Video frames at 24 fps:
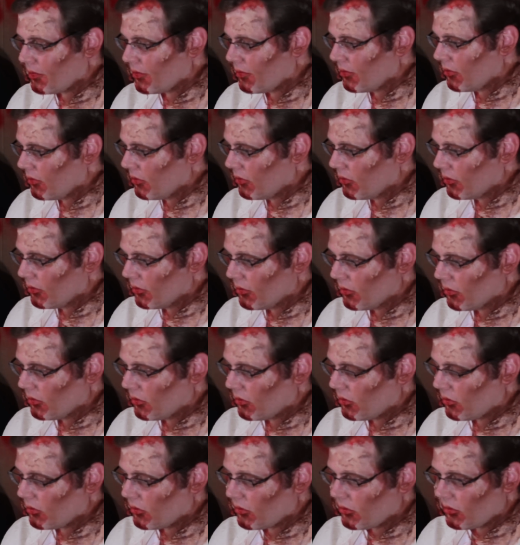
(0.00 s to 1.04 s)

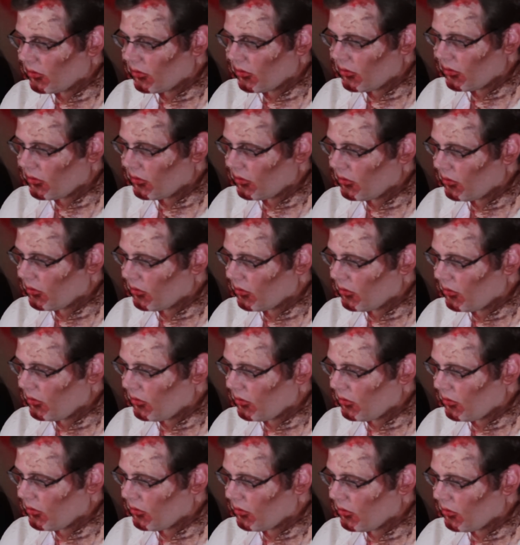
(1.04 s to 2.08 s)

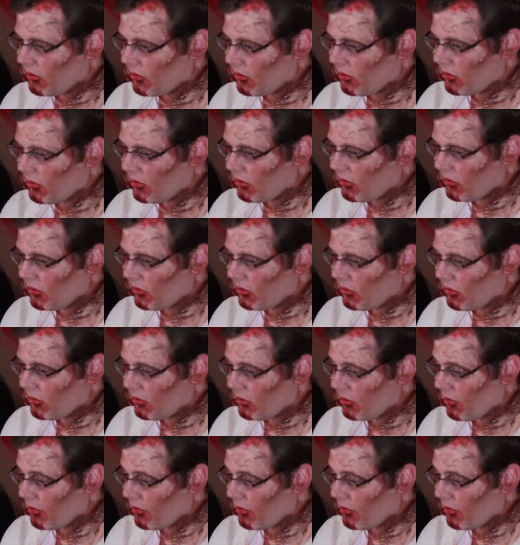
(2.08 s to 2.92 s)
(not speaking)